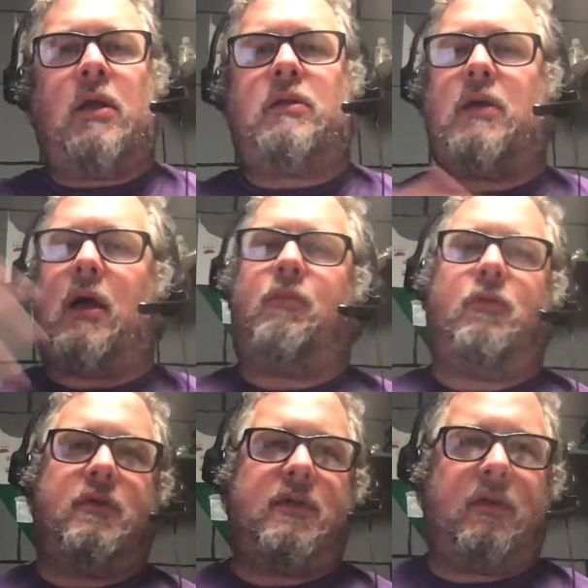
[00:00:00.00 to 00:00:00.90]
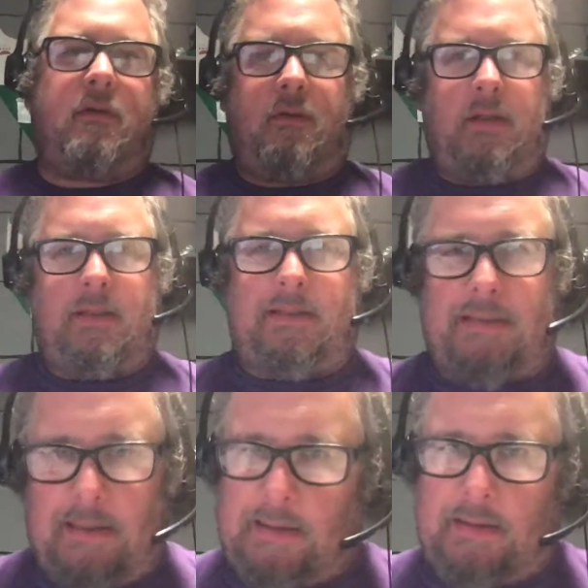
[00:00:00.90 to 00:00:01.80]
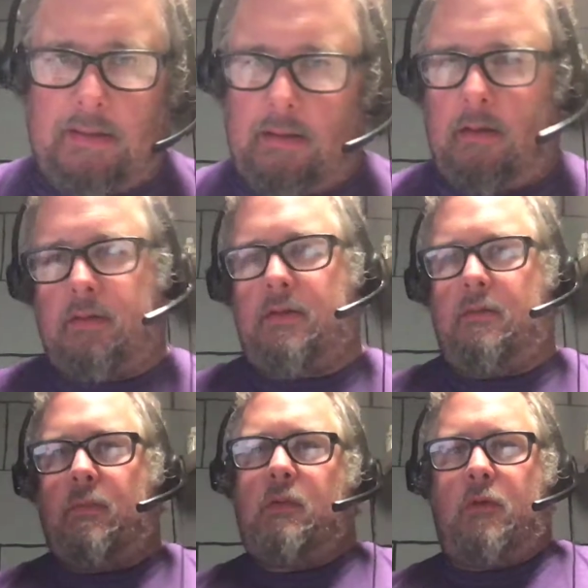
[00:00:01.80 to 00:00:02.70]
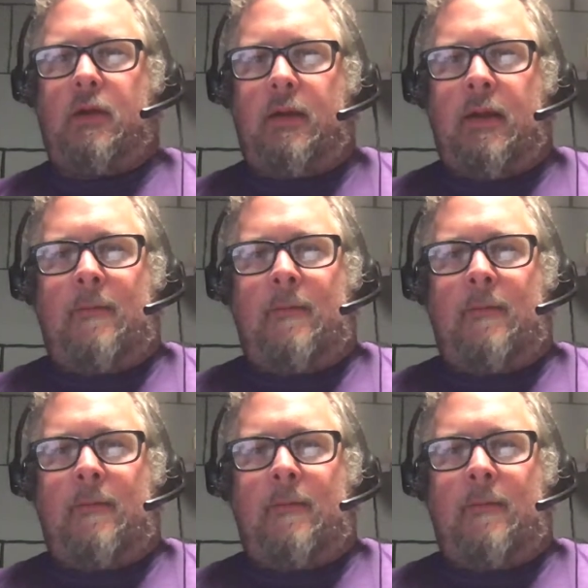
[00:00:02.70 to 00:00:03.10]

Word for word: to upwards of 36 to long term memory.